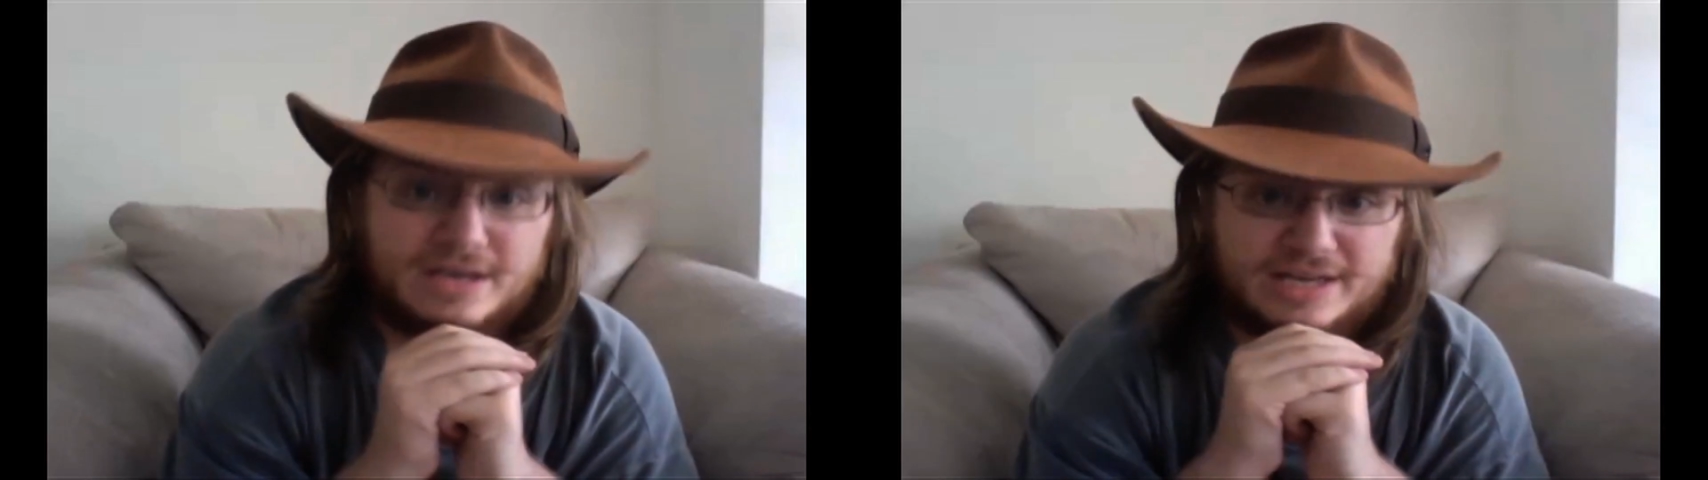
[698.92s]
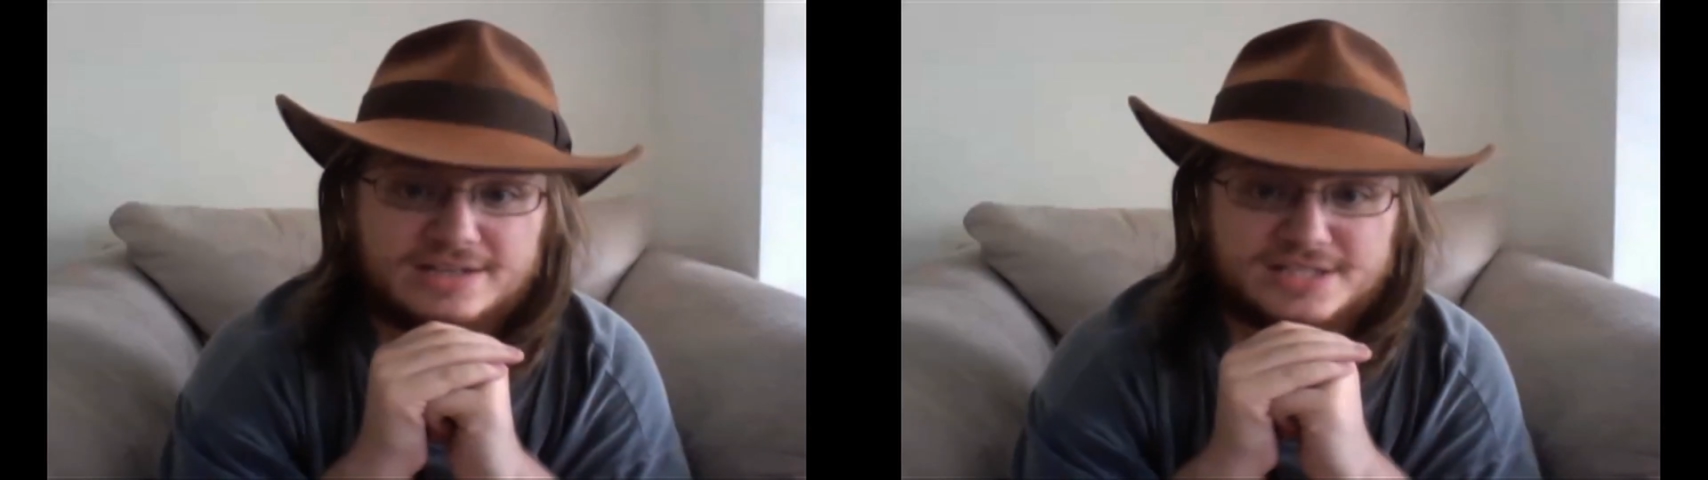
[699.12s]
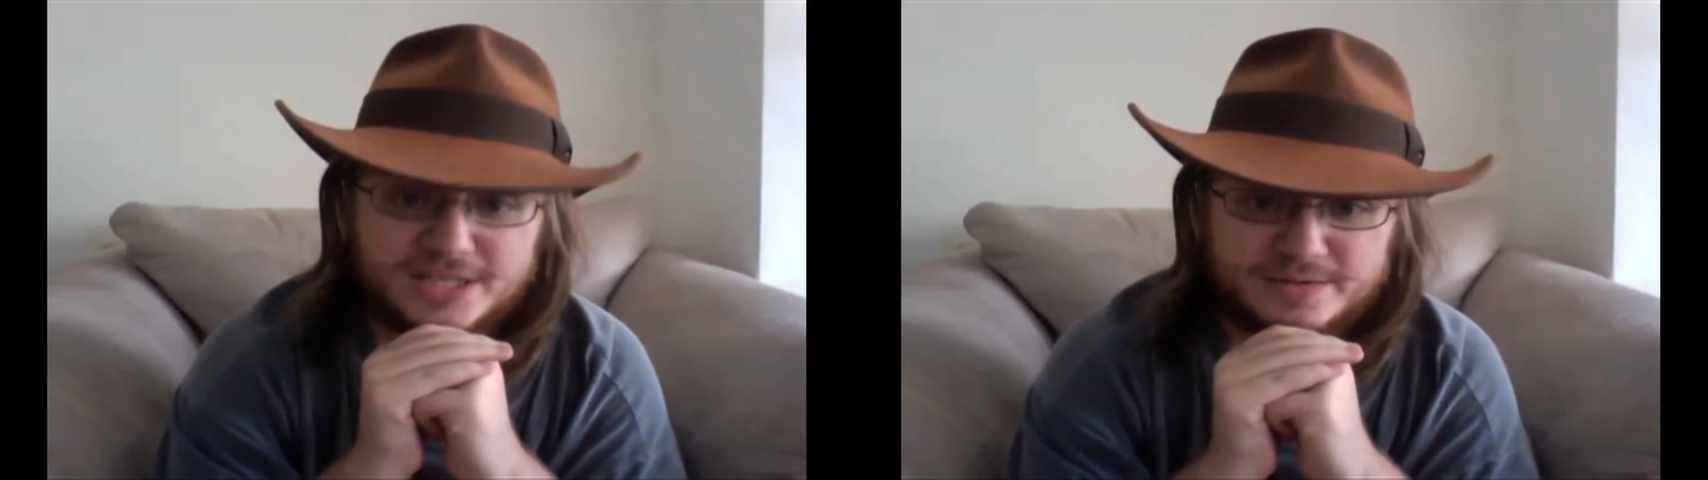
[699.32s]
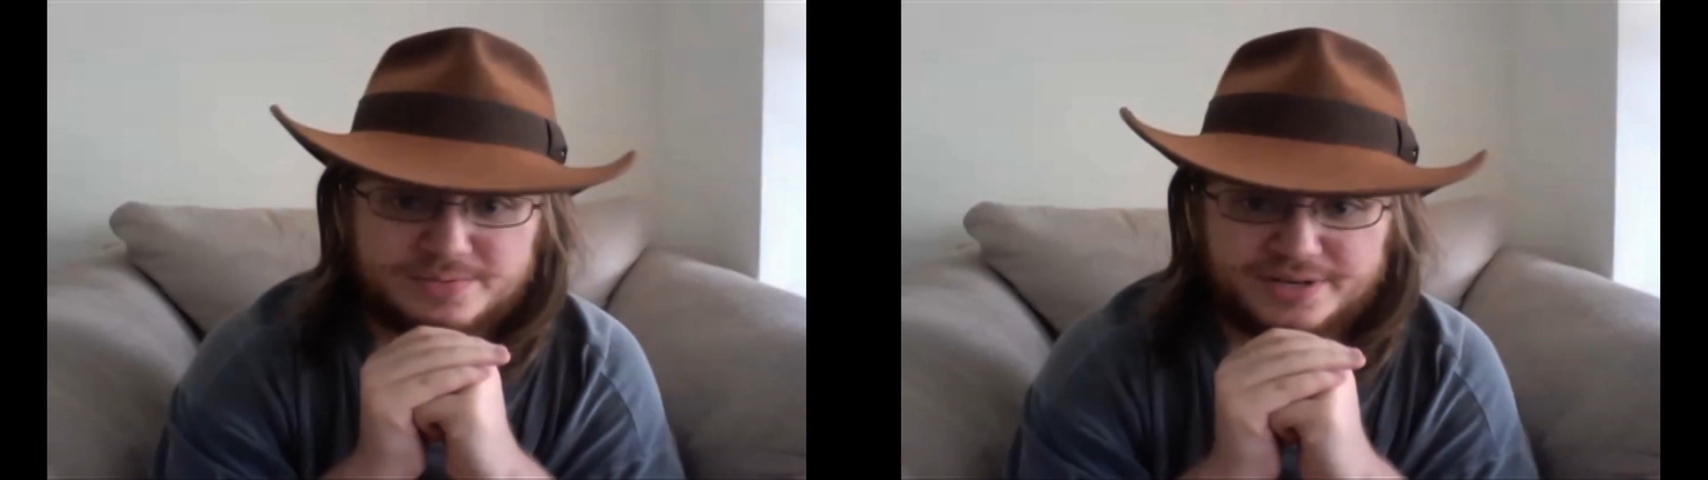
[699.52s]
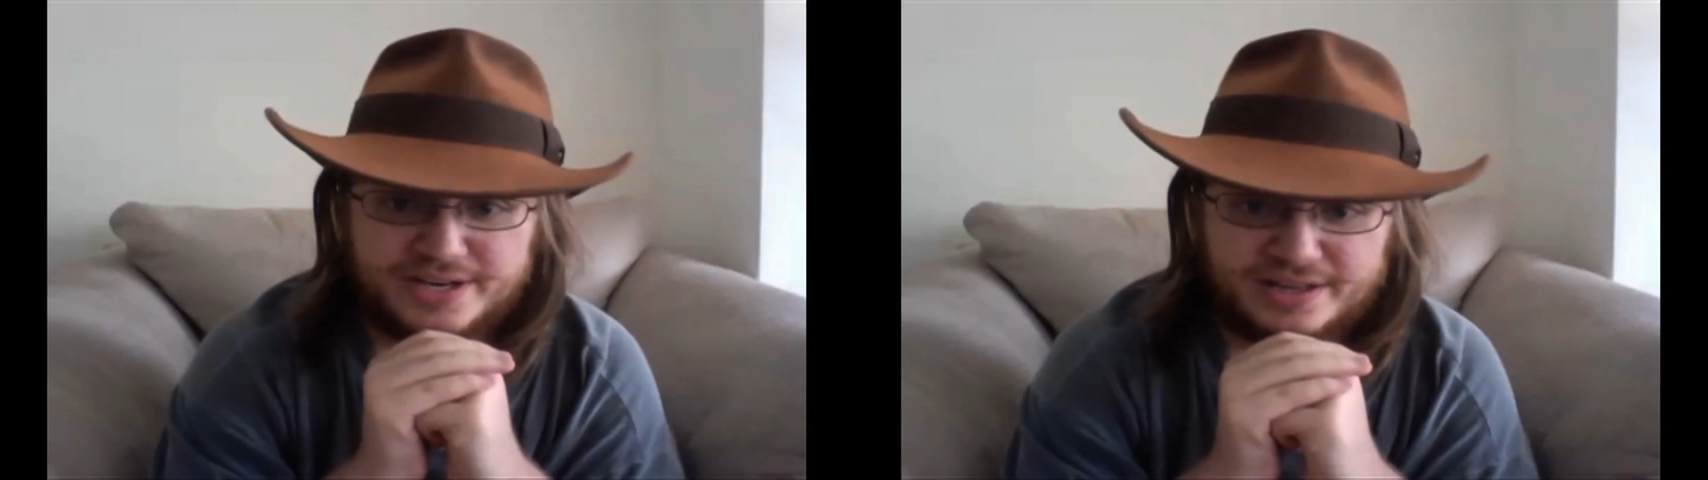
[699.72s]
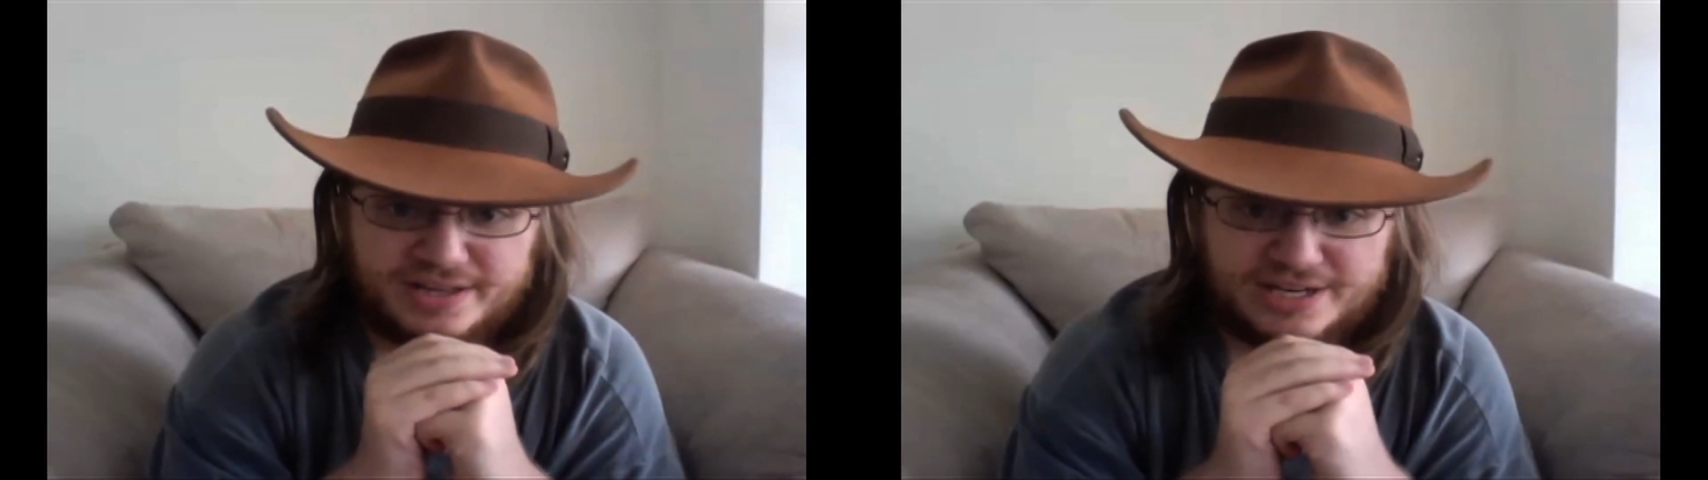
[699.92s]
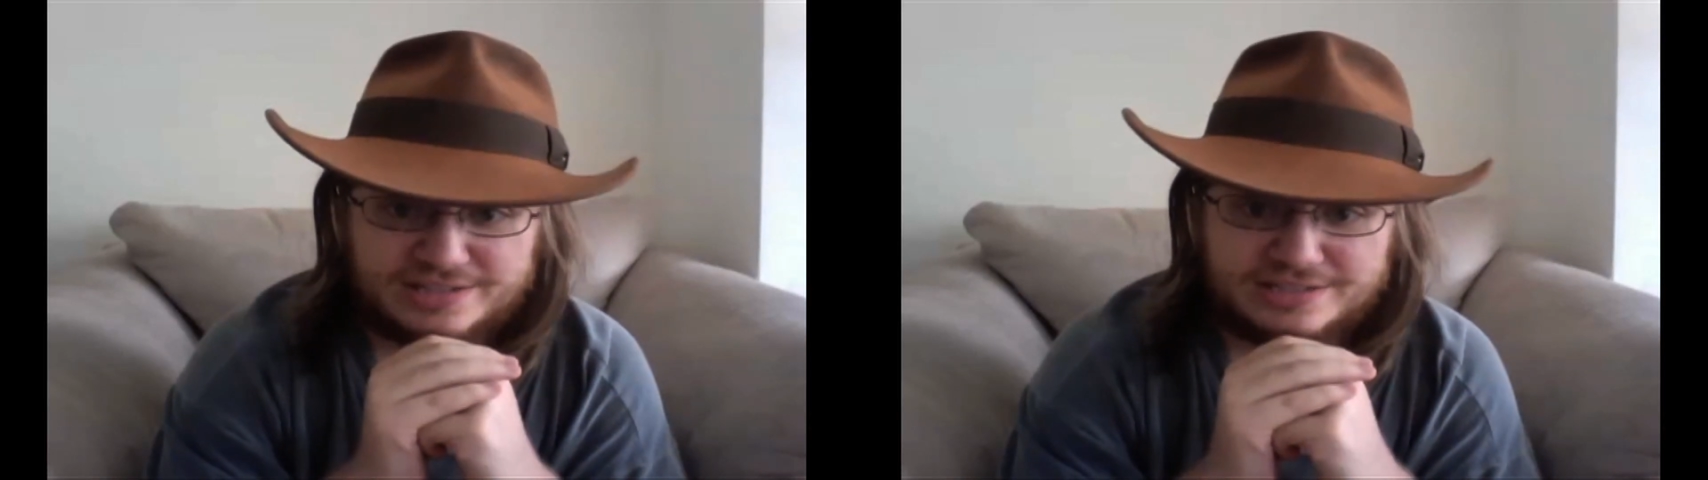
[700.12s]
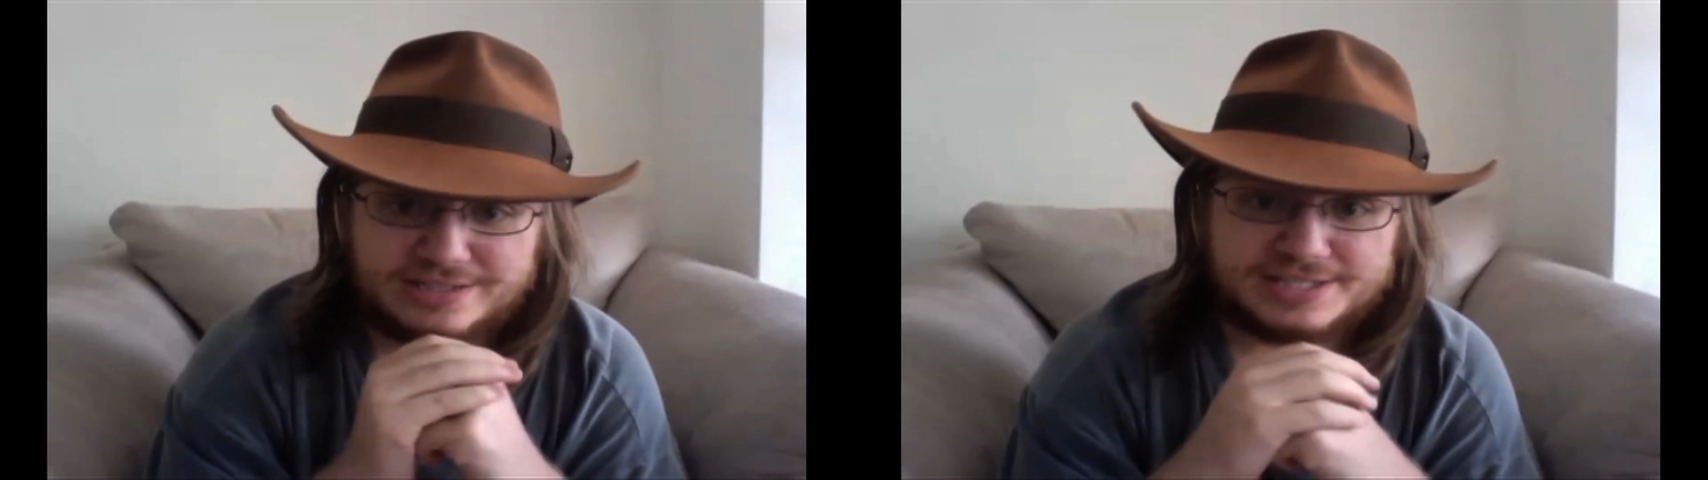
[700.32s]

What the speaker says: It seems pretty clear that